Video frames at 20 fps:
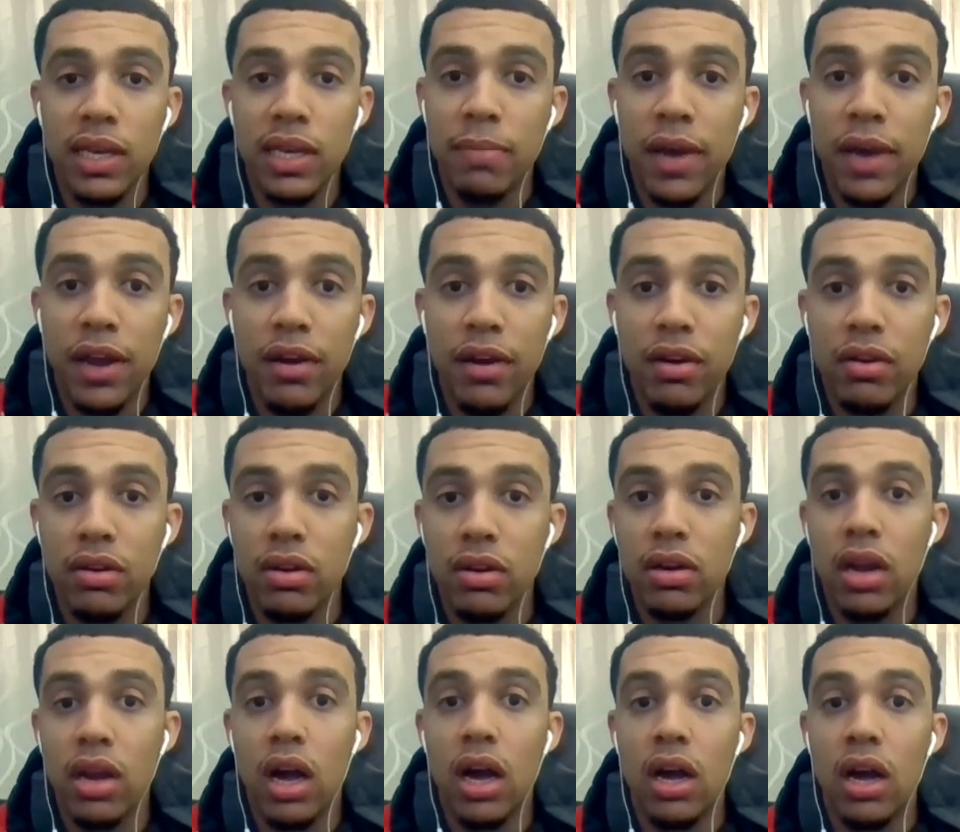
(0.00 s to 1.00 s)
get better,
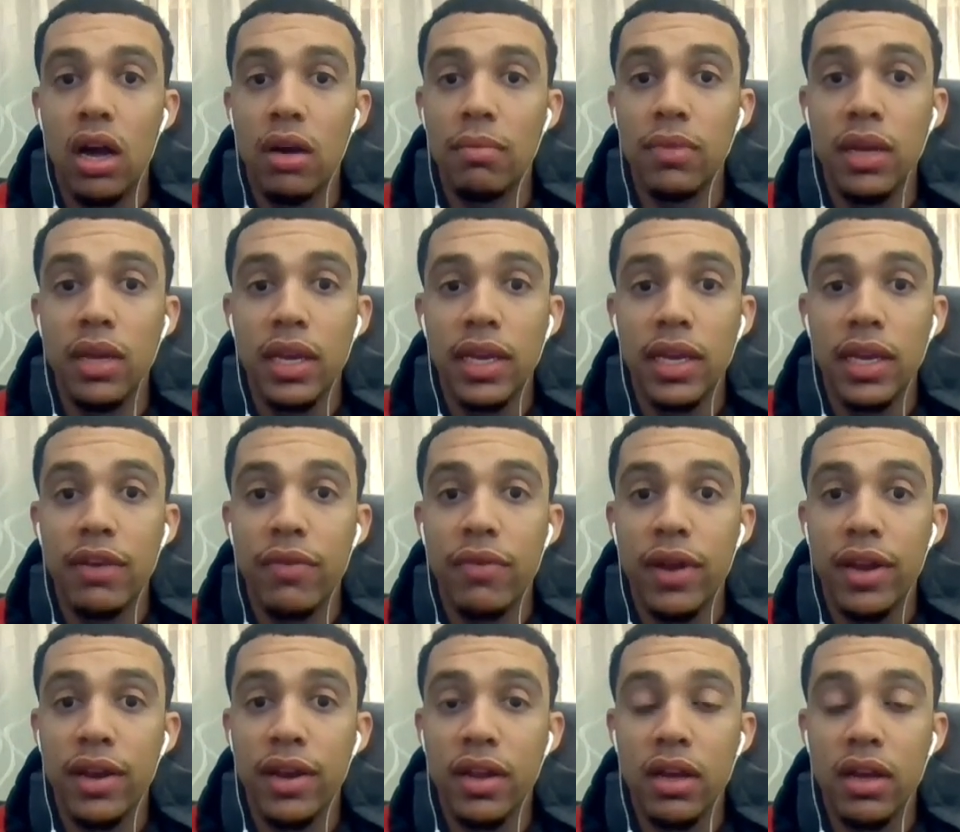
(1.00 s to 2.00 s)
um, get
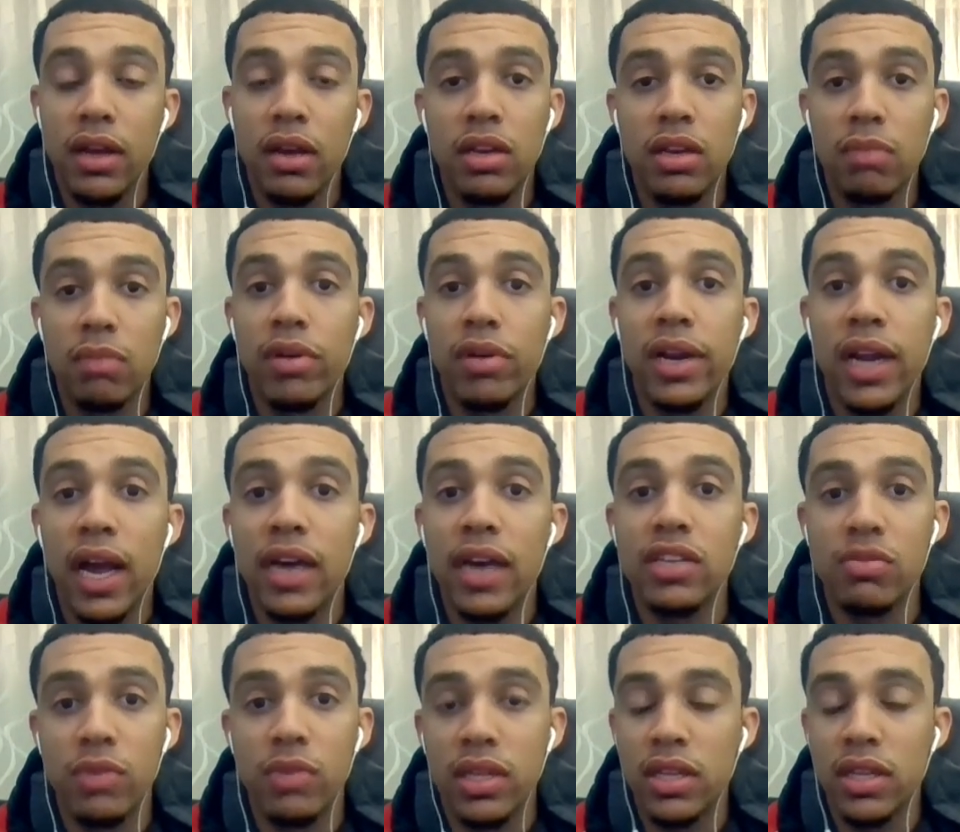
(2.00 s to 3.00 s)
ready to to bring
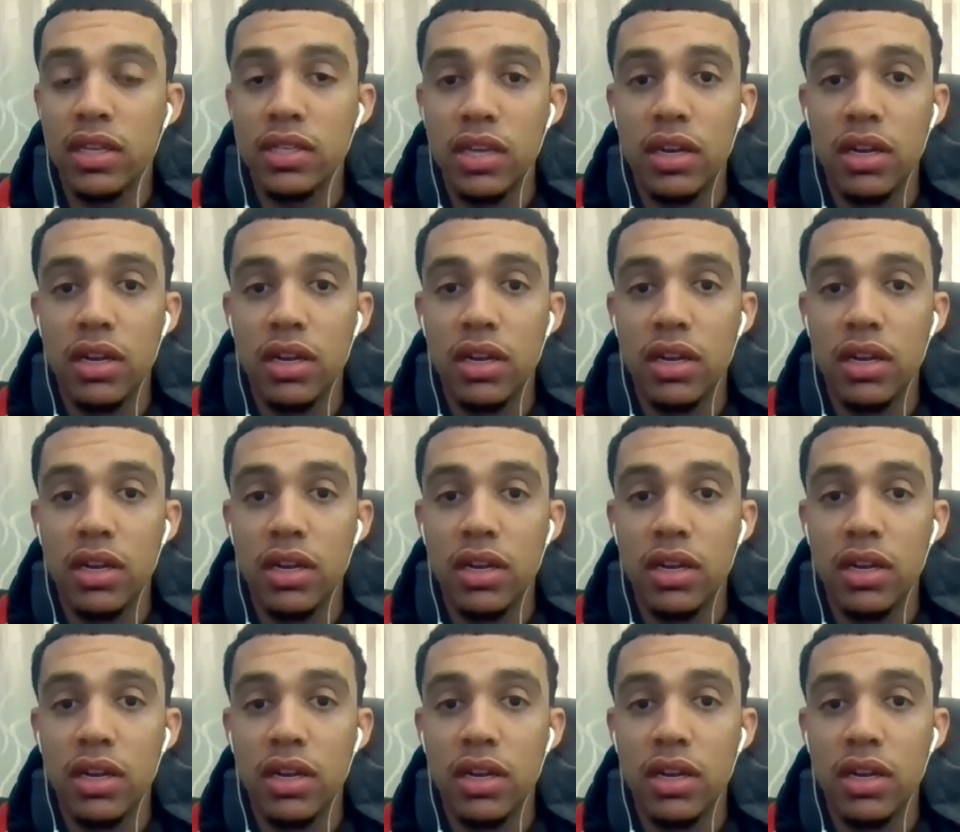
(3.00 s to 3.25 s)
guys with us.